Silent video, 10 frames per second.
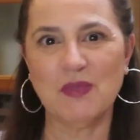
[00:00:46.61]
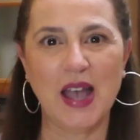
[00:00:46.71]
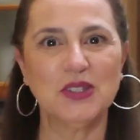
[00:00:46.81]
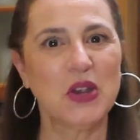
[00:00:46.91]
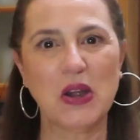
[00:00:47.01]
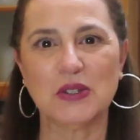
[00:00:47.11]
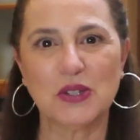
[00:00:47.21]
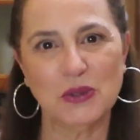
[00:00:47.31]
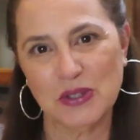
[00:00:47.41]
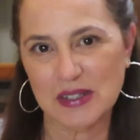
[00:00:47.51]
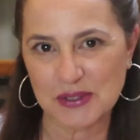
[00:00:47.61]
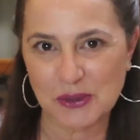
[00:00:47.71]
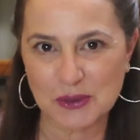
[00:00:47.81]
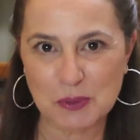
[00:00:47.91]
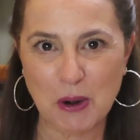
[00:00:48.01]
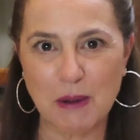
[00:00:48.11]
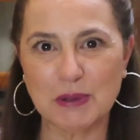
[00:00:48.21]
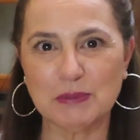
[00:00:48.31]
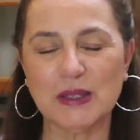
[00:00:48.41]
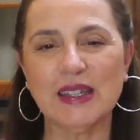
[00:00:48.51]
I turned two years old
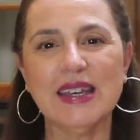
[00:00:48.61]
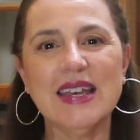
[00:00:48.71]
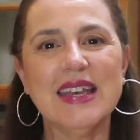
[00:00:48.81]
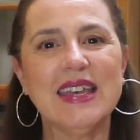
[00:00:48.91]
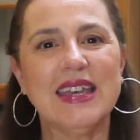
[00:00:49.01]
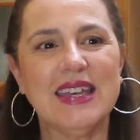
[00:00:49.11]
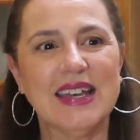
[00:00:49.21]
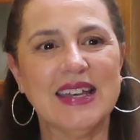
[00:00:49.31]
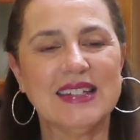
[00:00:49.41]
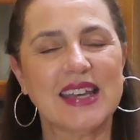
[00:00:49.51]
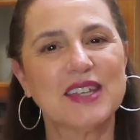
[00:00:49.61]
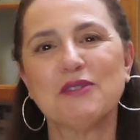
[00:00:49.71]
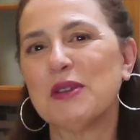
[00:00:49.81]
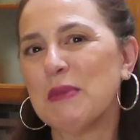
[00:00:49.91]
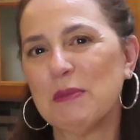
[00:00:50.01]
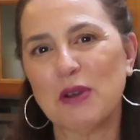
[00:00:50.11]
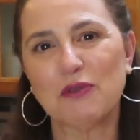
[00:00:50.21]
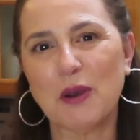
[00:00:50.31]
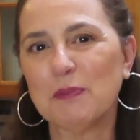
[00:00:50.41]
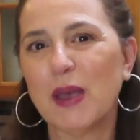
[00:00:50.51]
probably. And I can remember
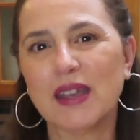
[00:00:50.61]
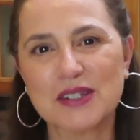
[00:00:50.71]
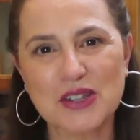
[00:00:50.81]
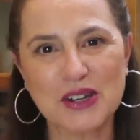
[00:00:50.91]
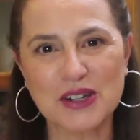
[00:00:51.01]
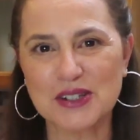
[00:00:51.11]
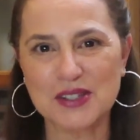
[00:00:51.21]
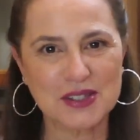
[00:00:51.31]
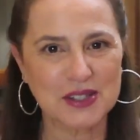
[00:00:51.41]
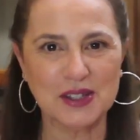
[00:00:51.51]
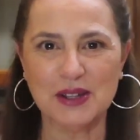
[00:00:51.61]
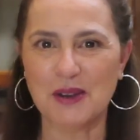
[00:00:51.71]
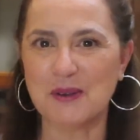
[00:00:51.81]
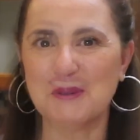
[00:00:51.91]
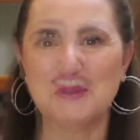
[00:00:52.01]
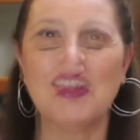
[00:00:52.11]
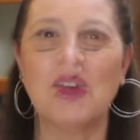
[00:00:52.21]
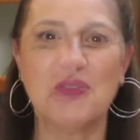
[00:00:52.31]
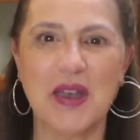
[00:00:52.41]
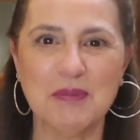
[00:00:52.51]
from pictures, you know,
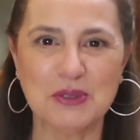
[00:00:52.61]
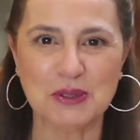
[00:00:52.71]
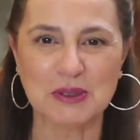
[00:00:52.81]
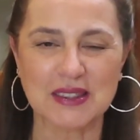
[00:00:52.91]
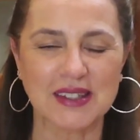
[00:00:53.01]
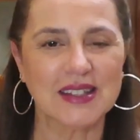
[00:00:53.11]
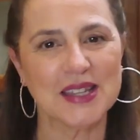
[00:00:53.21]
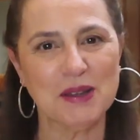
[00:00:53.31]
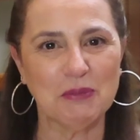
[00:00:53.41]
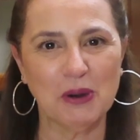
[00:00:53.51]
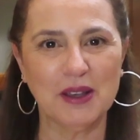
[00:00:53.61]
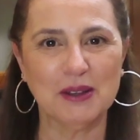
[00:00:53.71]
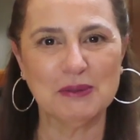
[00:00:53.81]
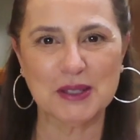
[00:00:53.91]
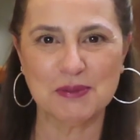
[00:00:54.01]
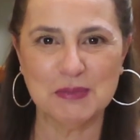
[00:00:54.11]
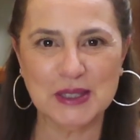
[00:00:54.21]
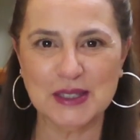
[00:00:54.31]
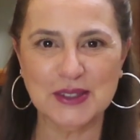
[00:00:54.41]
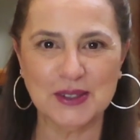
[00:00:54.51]
of them doing the clam boil with
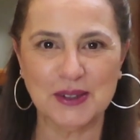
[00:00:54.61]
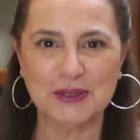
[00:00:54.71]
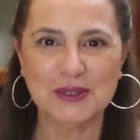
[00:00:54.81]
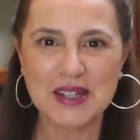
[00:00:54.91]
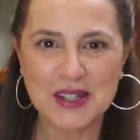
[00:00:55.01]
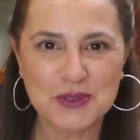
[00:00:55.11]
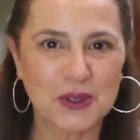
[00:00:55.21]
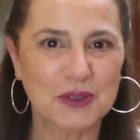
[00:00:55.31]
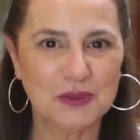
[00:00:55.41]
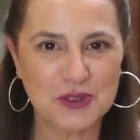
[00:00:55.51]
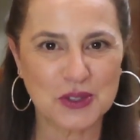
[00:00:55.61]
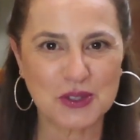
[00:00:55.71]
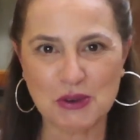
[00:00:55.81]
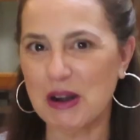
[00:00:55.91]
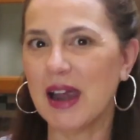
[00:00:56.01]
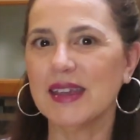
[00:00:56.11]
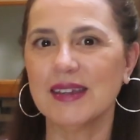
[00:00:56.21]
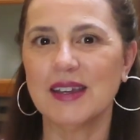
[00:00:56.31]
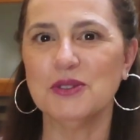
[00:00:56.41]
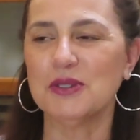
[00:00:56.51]
me, you know, sort of just
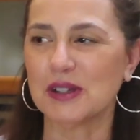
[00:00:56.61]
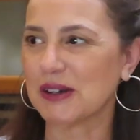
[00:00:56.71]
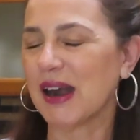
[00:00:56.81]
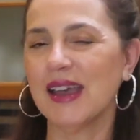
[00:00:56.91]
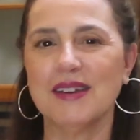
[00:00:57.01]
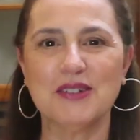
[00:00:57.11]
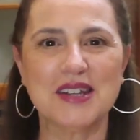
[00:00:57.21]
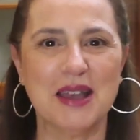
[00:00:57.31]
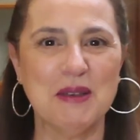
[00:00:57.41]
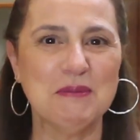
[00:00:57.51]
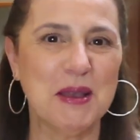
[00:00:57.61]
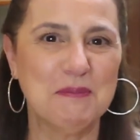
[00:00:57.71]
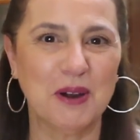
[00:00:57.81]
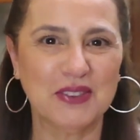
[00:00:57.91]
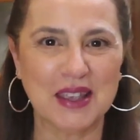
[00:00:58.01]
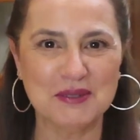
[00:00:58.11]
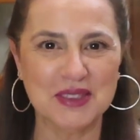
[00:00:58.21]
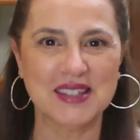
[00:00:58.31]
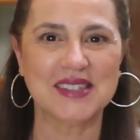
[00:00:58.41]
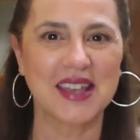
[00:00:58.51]
crying. I used to cry every time at my birthday
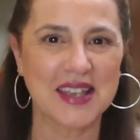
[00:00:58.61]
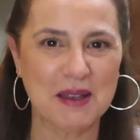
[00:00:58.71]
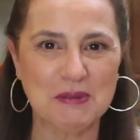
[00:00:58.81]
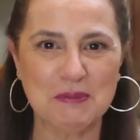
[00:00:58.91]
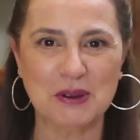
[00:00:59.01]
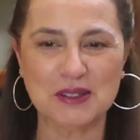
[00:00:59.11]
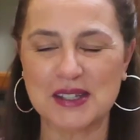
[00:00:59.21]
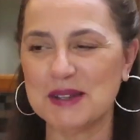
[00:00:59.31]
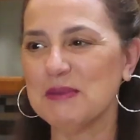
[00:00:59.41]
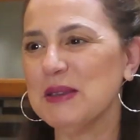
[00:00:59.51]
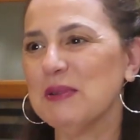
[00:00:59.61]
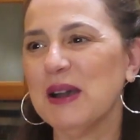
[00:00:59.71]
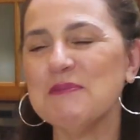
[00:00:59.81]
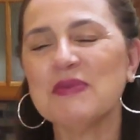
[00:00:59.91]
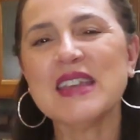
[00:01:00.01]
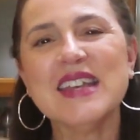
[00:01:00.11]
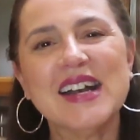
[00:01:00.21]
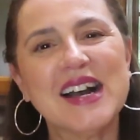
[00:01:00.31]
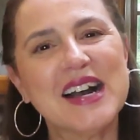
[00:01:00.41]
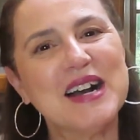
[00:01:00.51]
when they sang happy birthday to me. But
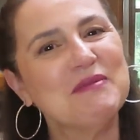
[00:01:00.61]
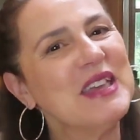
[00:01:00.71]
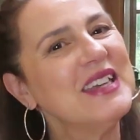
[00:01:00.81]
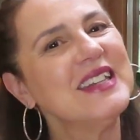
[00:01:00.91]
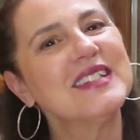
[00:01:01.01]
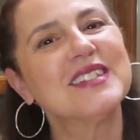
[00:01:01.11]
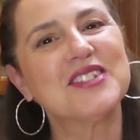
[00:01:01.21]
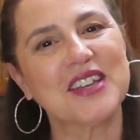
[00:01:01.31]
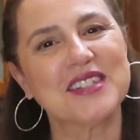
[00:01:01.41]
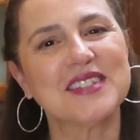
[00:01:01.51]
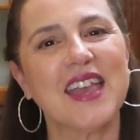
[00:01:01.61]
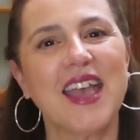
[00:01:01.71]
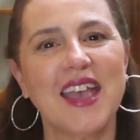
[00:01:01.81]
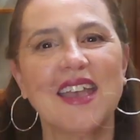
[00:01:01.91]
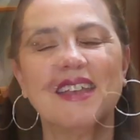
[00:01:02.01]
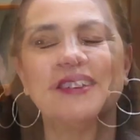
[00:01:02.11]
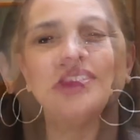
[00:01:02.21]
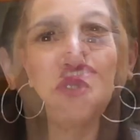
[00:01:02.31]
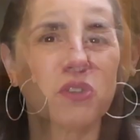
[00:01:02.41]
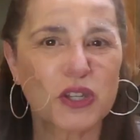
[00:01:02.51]
um, it is just a
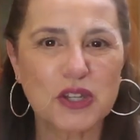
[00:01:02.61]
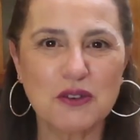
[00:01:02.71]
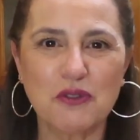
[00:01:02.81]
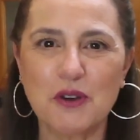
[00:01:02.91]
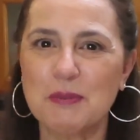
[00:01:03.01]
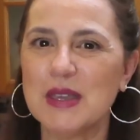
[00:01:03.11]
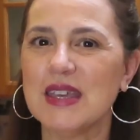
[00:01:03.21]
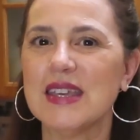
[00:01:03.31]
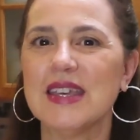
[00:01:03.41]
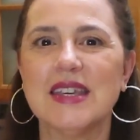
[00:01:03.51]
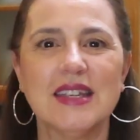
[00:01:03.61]
tradition for me.